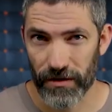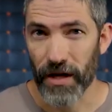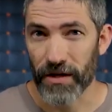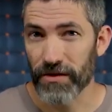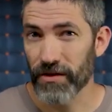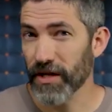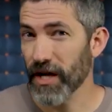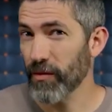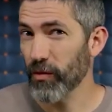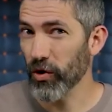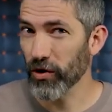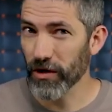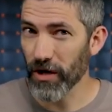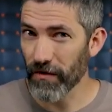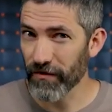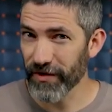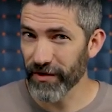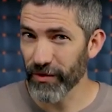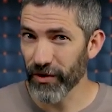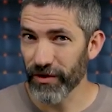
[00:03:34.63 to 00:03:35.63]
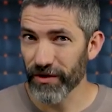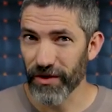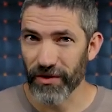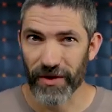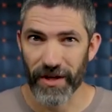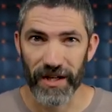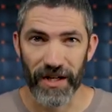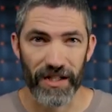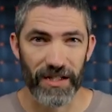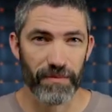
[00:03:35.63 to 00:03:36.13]
As you get more comfortable, you
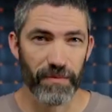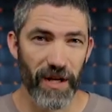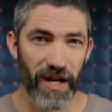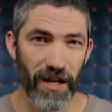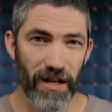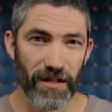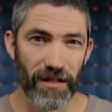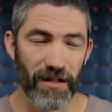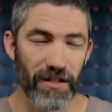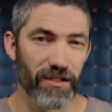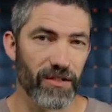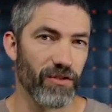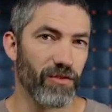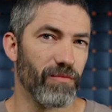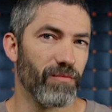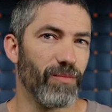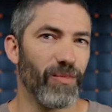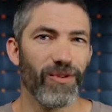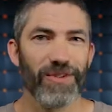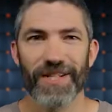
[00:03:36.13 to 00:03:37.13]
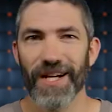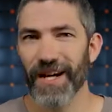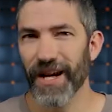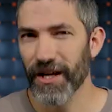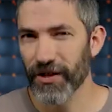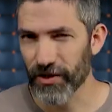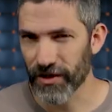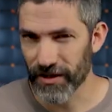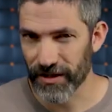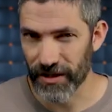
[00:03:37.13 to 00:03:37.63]
can expand into
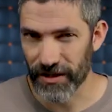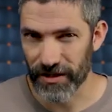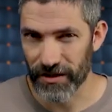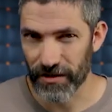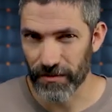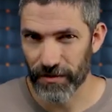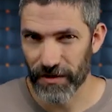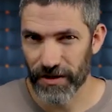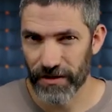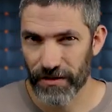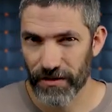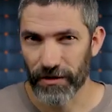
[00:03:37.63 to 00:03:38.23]
multi-agent systems,